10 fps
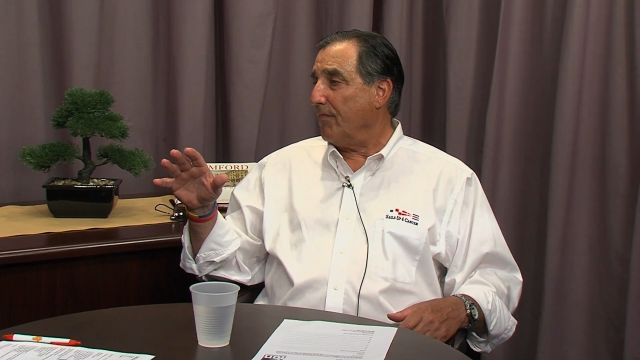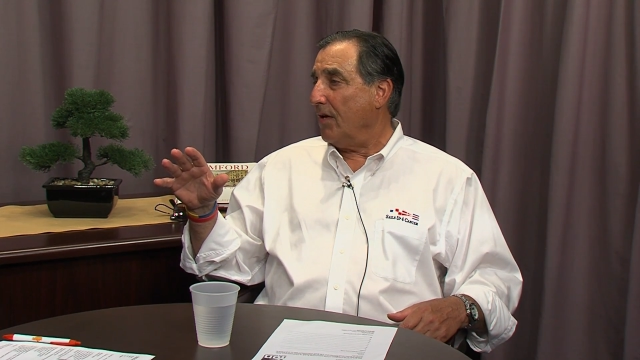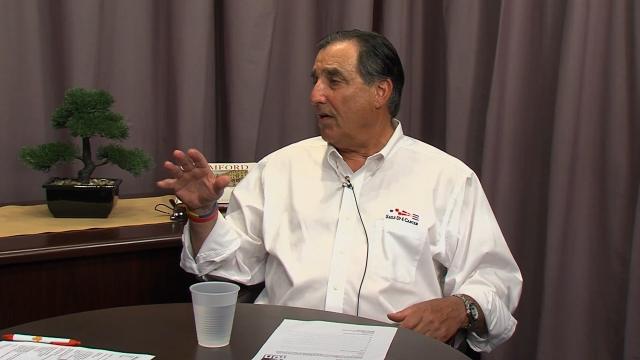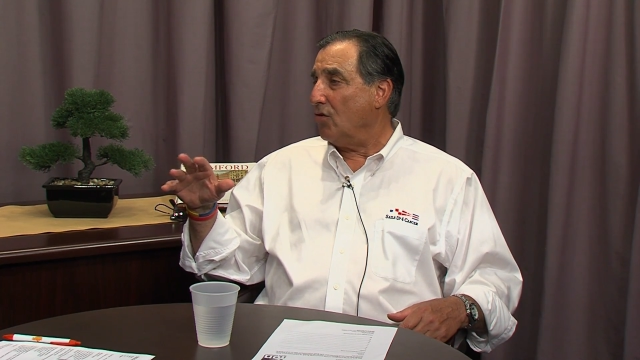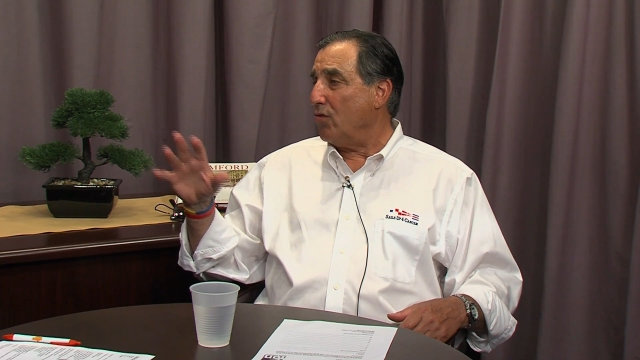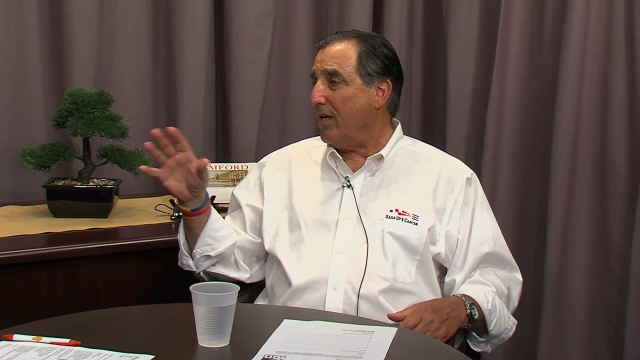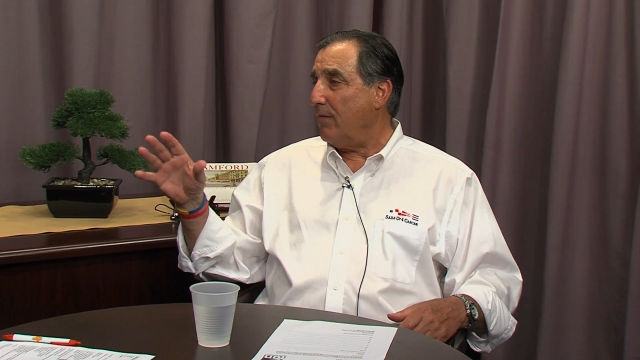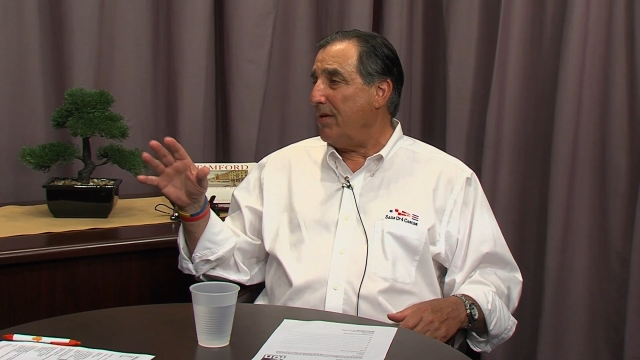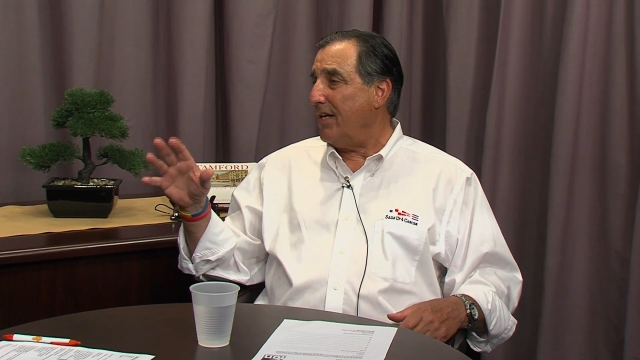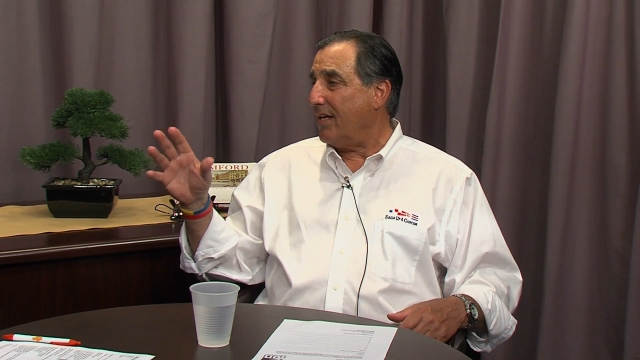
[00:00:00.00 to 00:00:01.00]

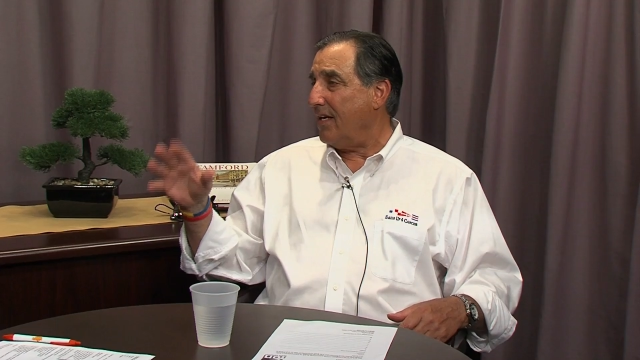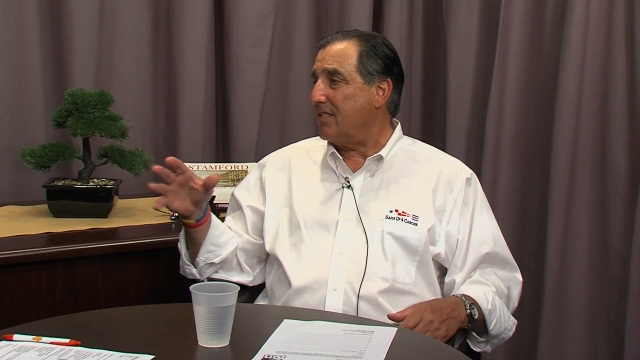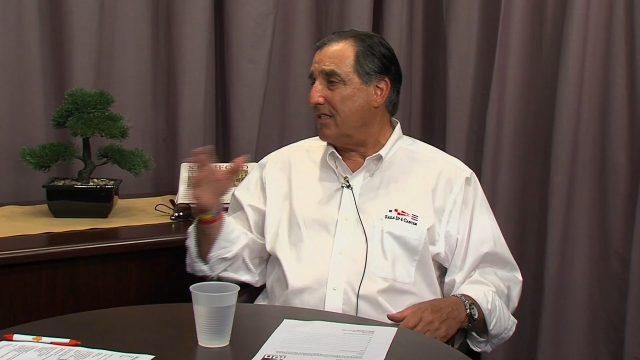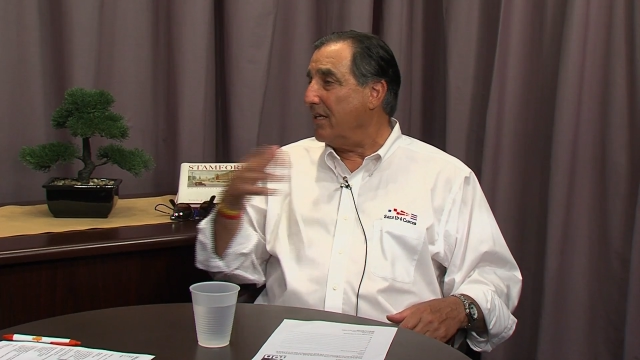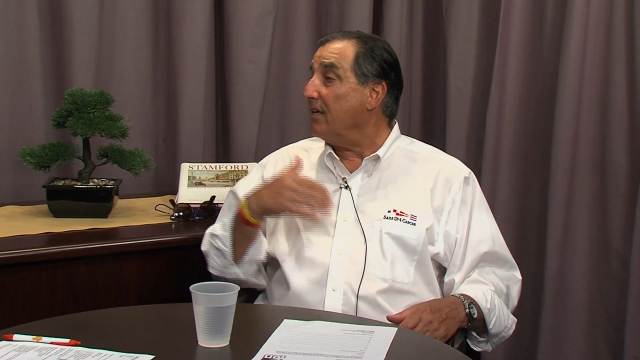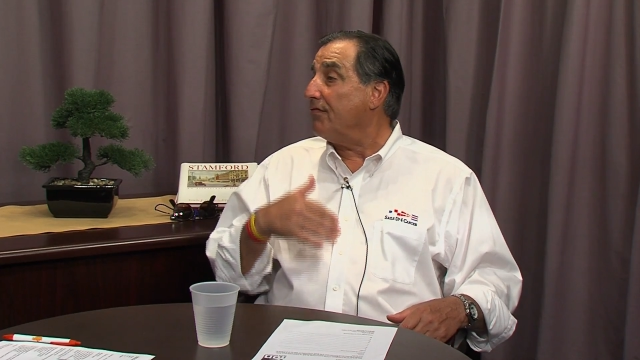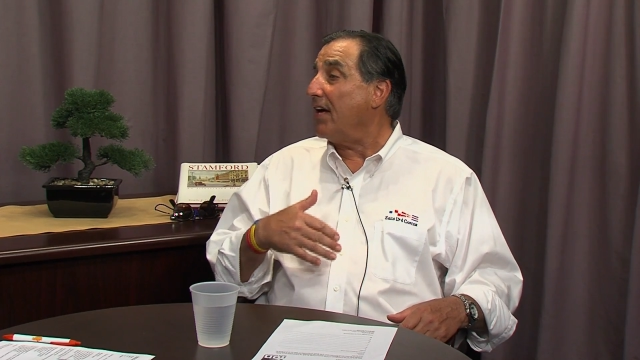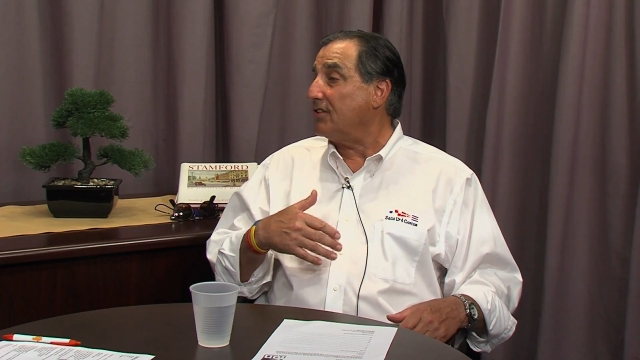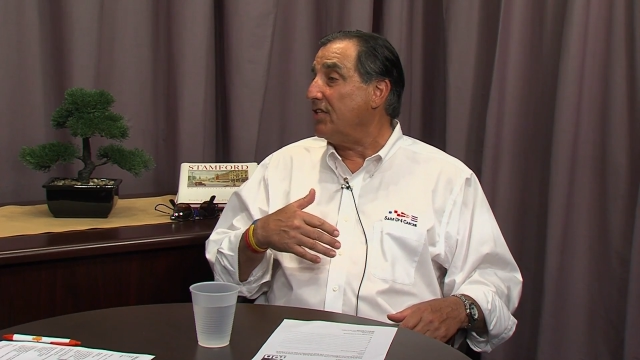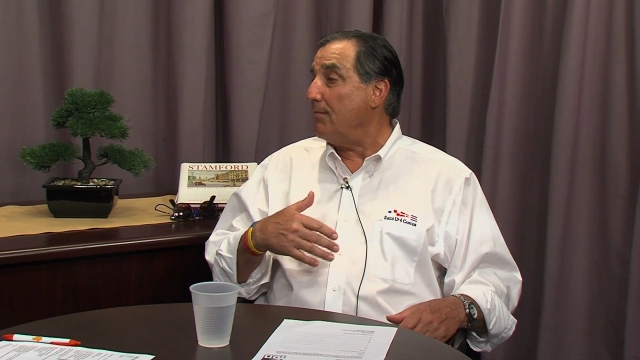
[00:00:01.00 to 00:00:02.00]
leukemia that kicks in and
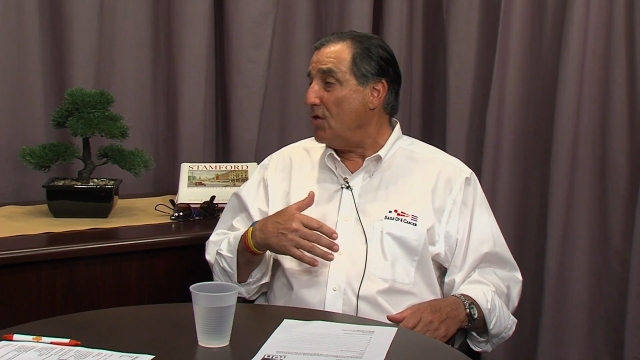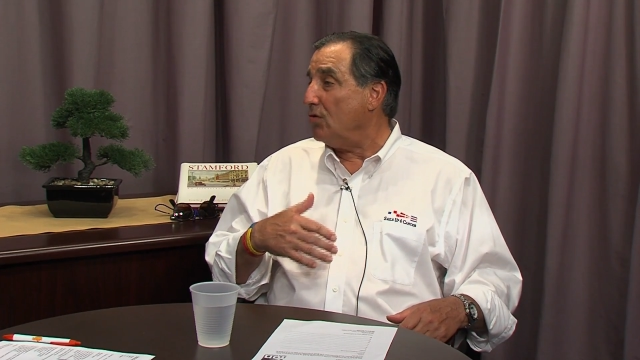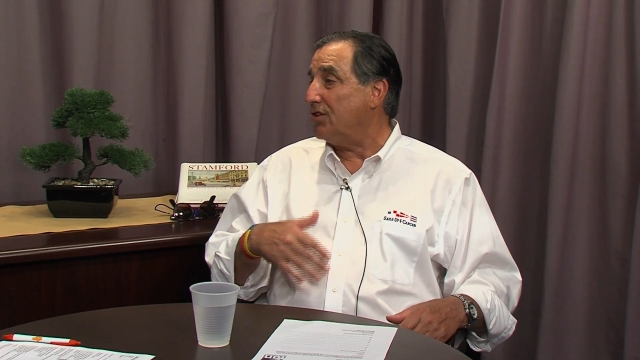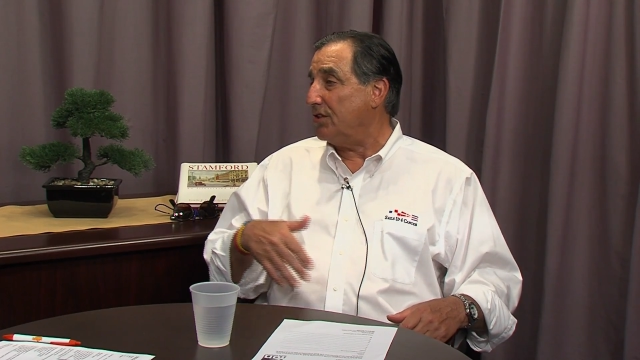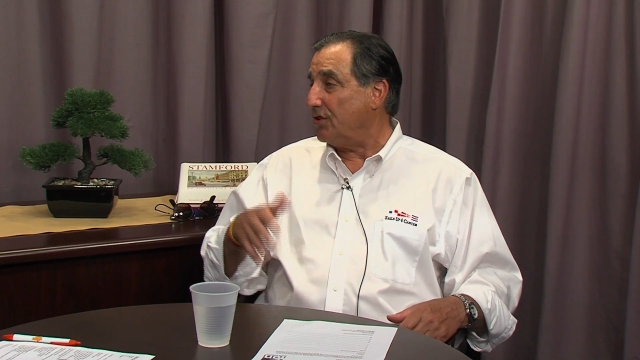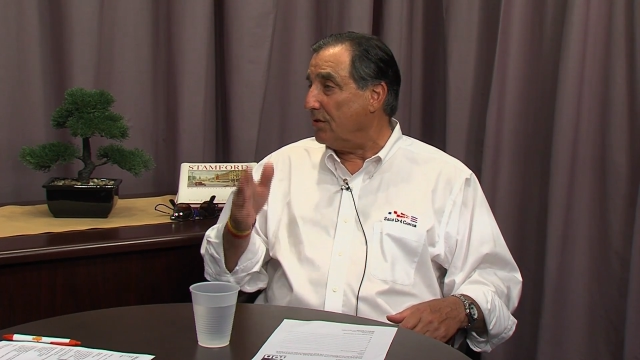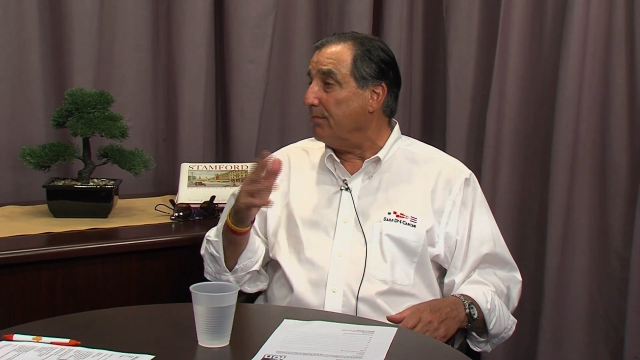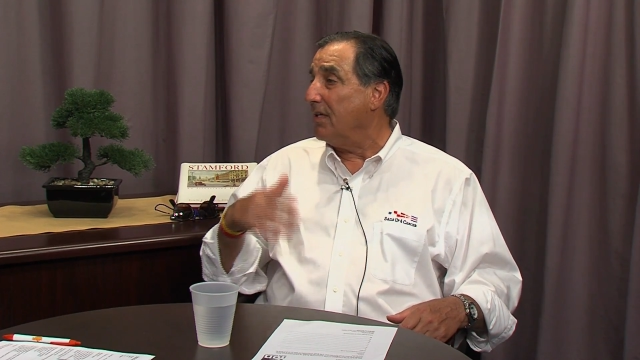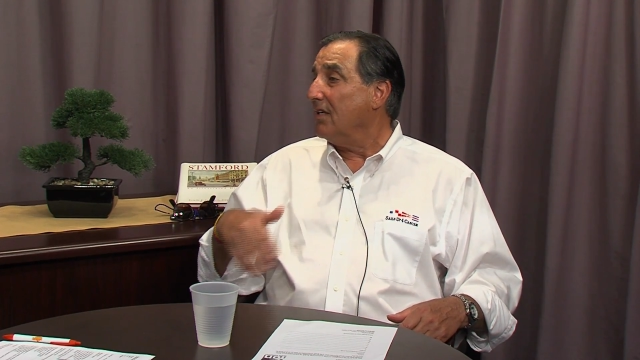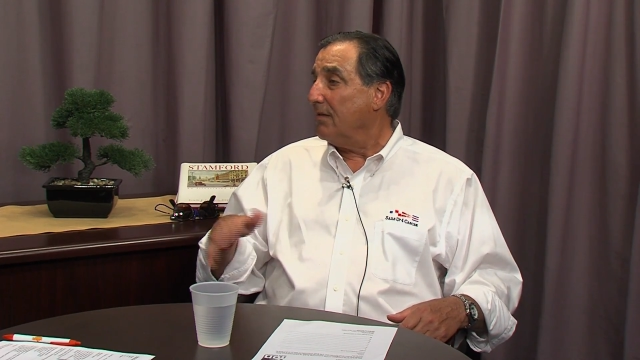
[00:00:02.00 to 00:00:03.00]
affects the immune system,
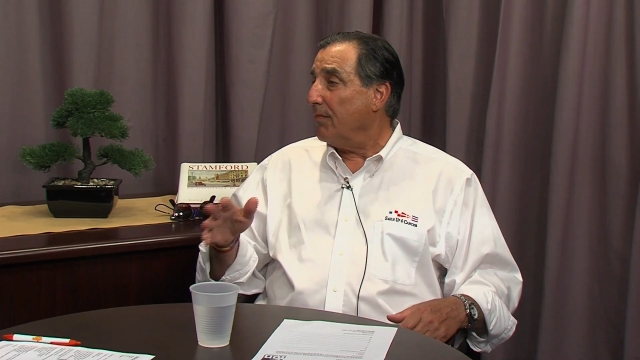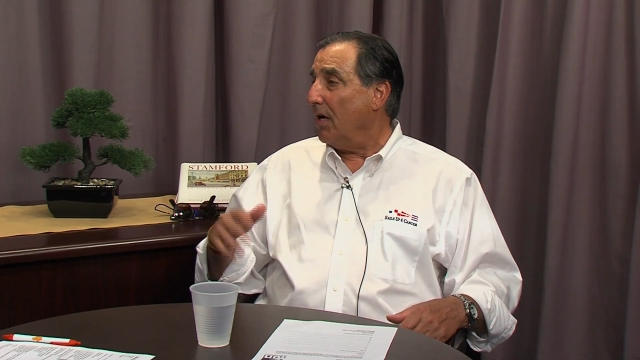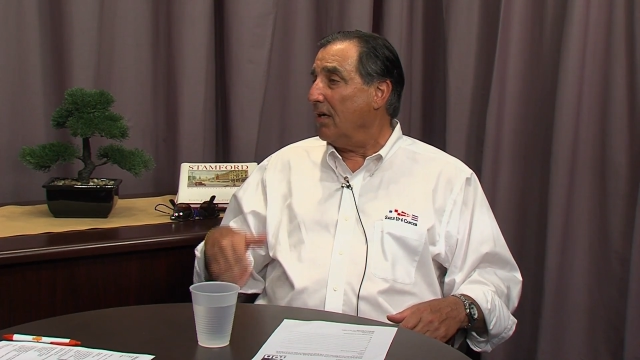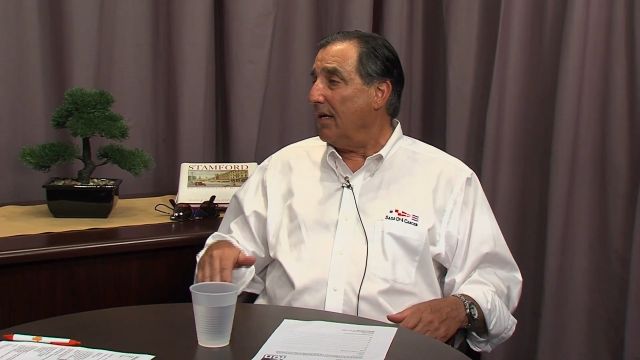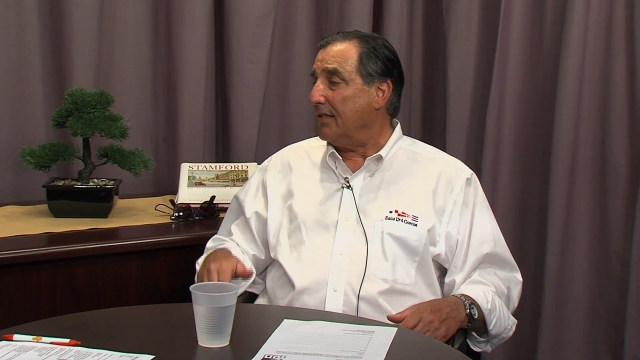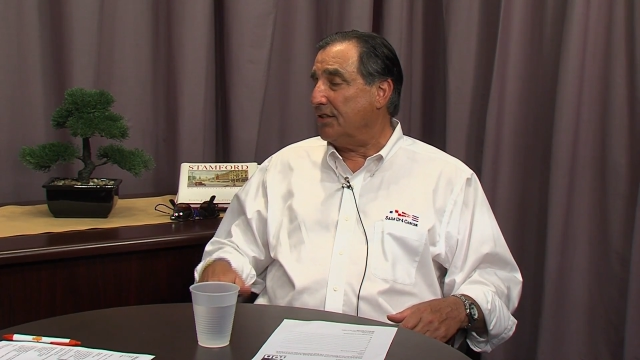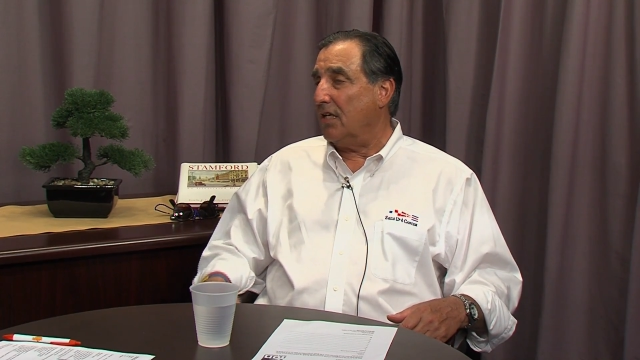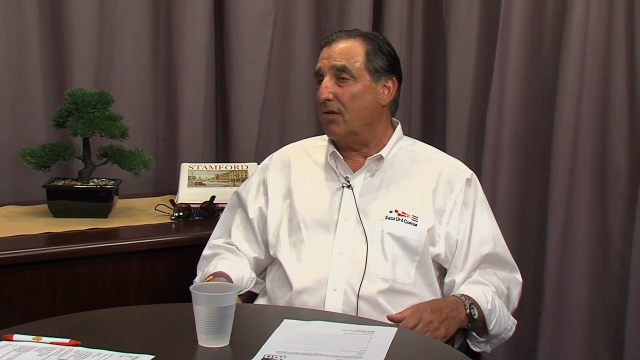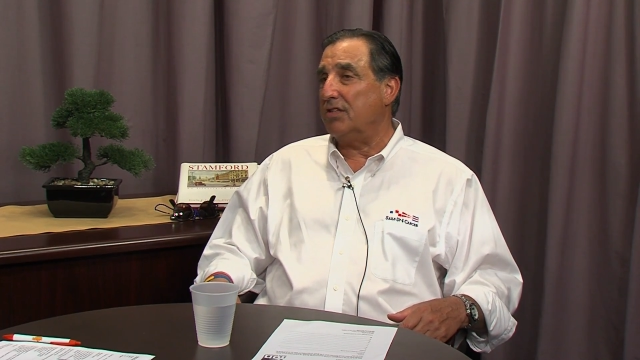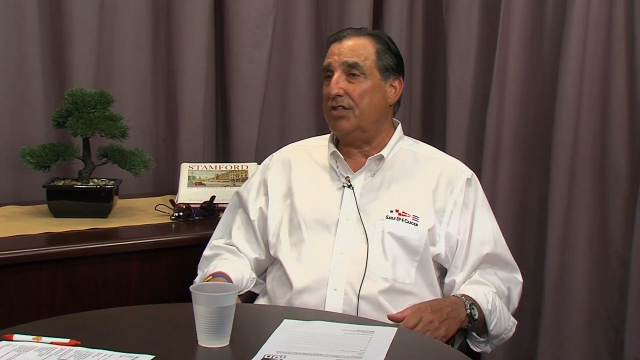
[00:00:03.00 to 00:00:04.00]
et cetera.